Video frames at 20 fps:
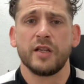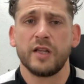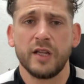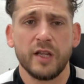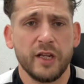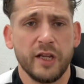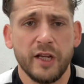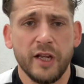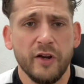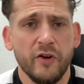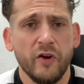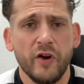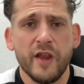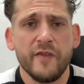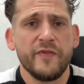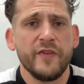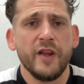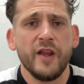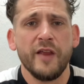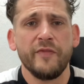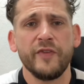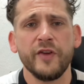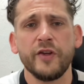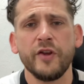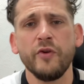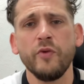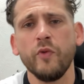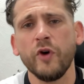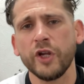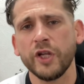You know, if you
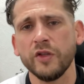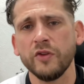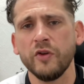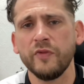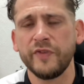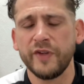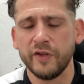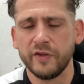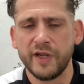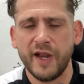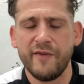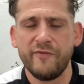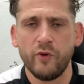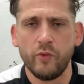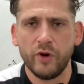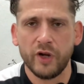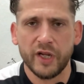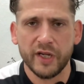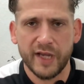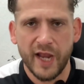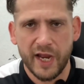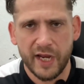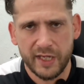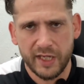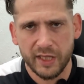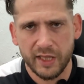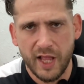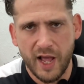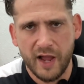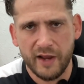do what you love, you'll never work a day in
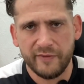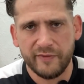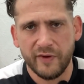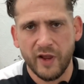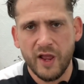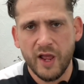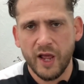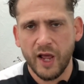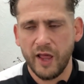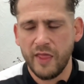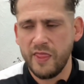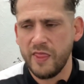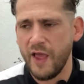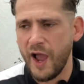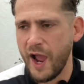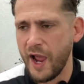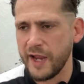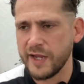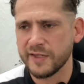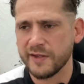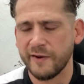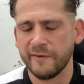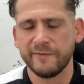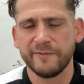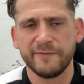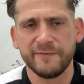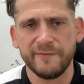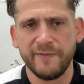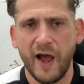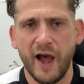your life. And that is a
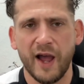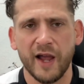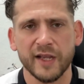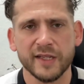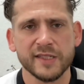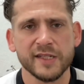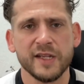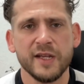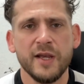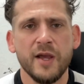fact.